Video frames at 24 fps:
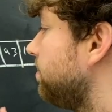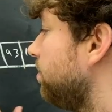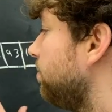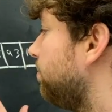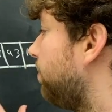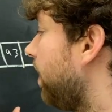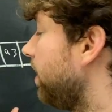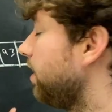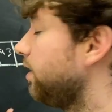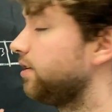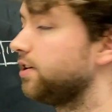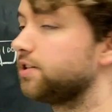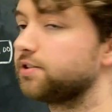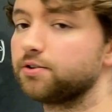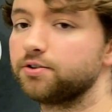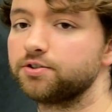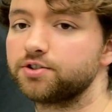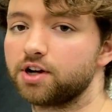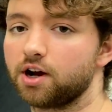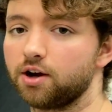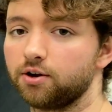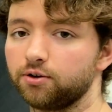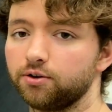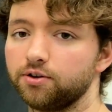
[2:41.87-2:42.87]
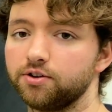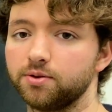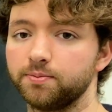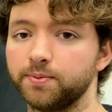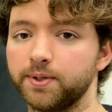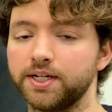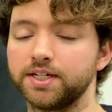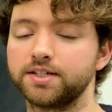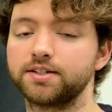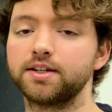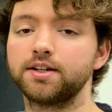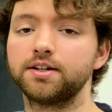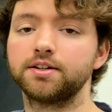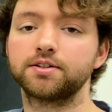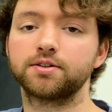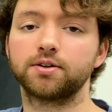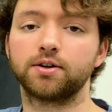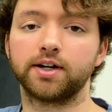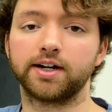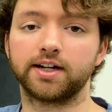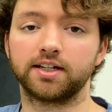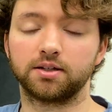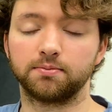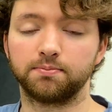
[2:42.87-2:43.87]
the binary search algorithm, instead of
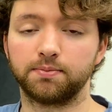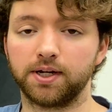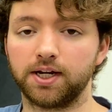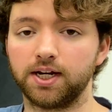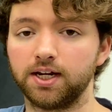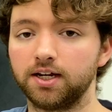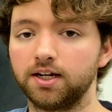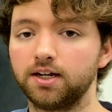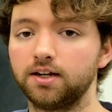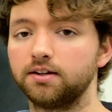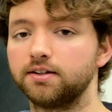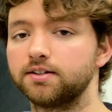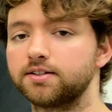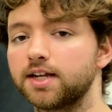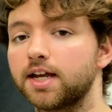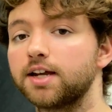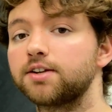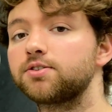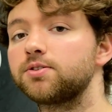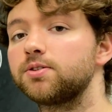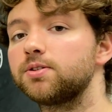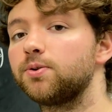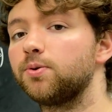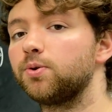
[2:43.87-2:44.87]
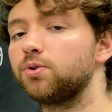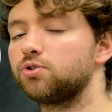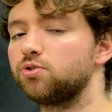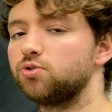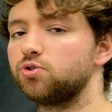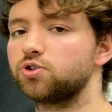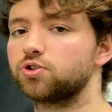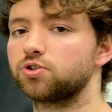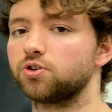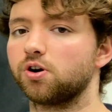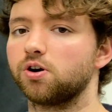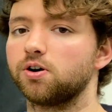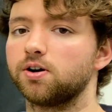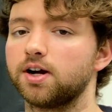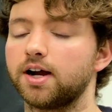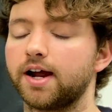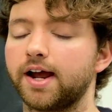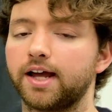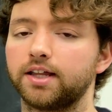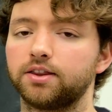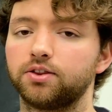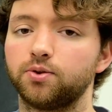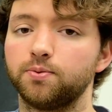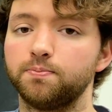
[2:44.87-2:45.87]
starting at the beginning, it's actually going to start
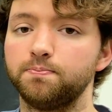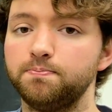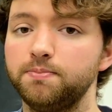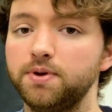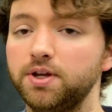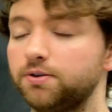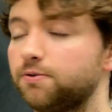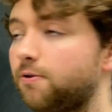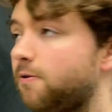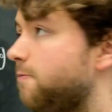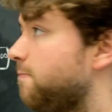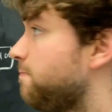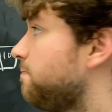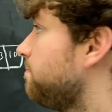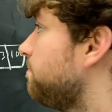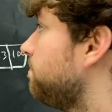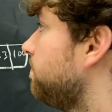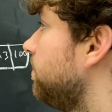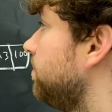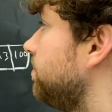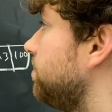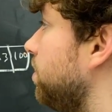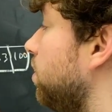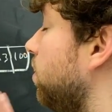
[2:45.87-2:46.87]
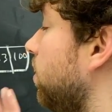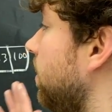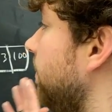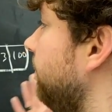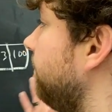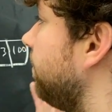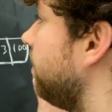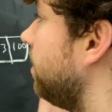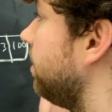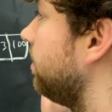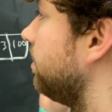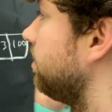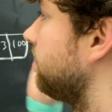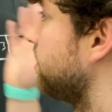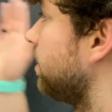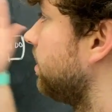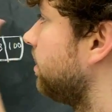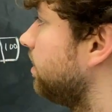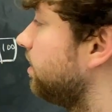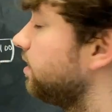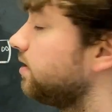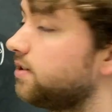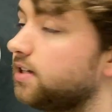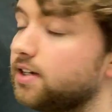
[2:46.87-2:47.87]
at the middle. So if there's
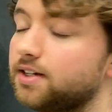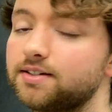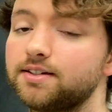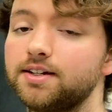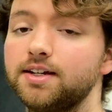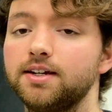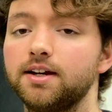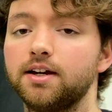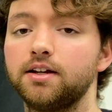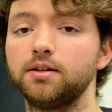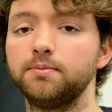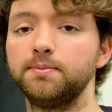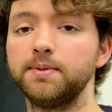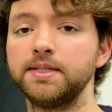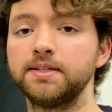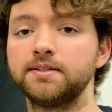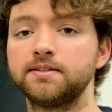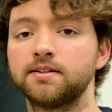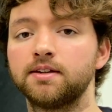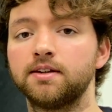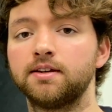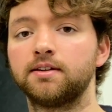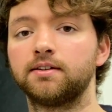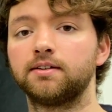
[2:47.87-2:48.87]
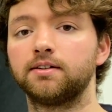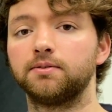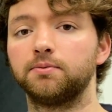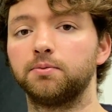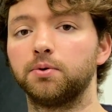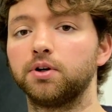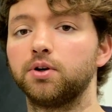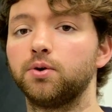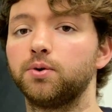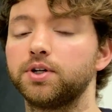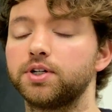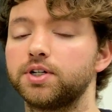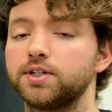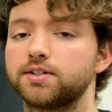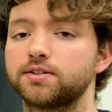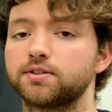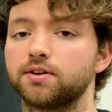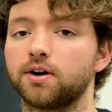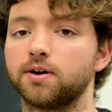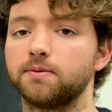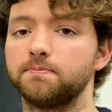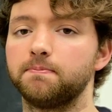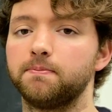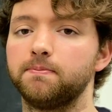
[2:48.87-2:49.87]
16 elements, we're going to
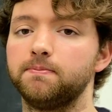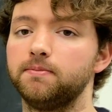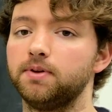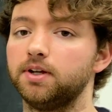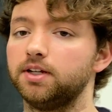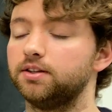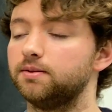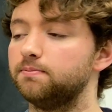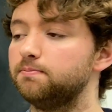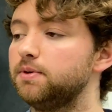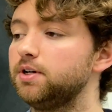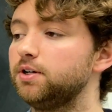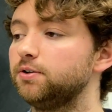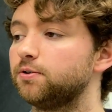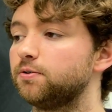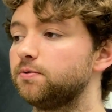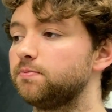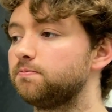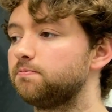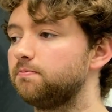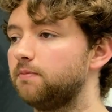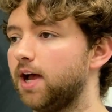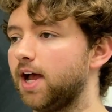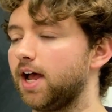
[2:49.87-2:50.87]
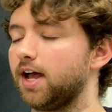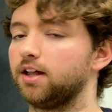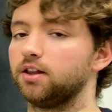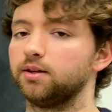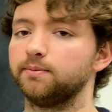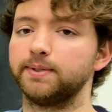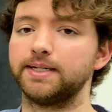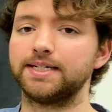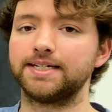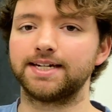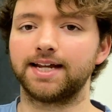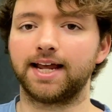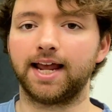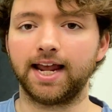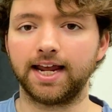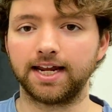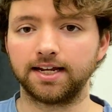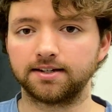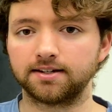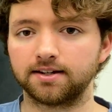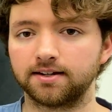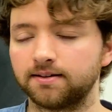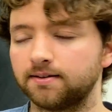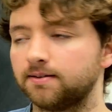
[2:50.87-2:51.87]
start in the middle at element
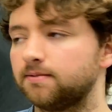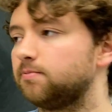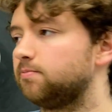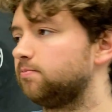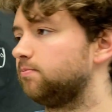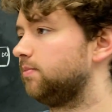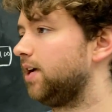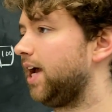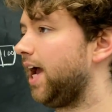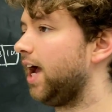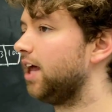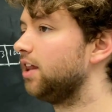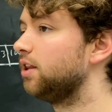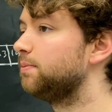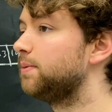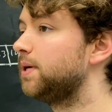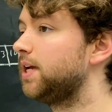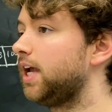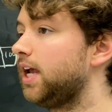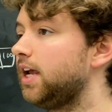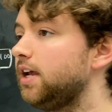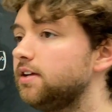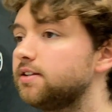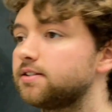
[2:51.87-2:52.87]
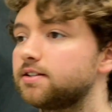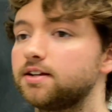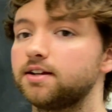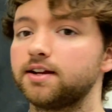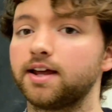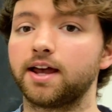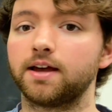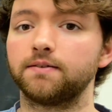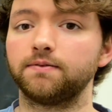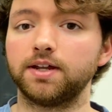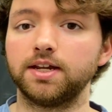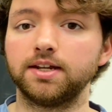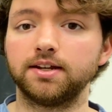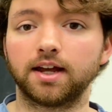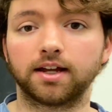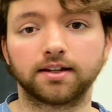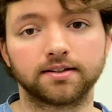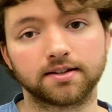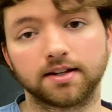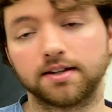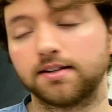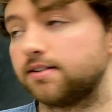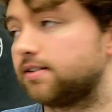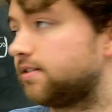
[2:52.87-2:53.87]
8. Element 8 is going to have
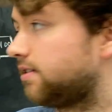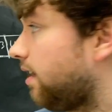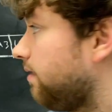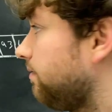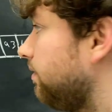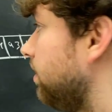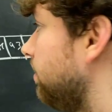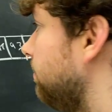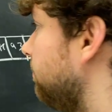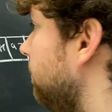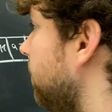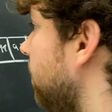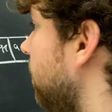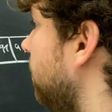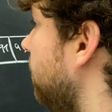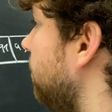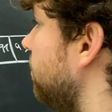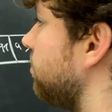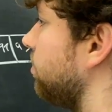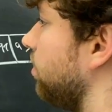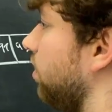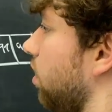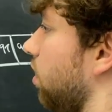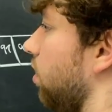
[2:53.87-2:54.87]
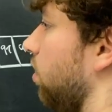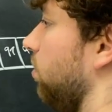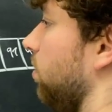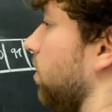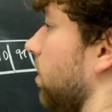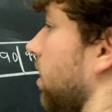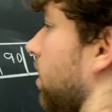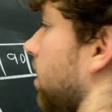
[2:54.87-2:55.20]
index 7. So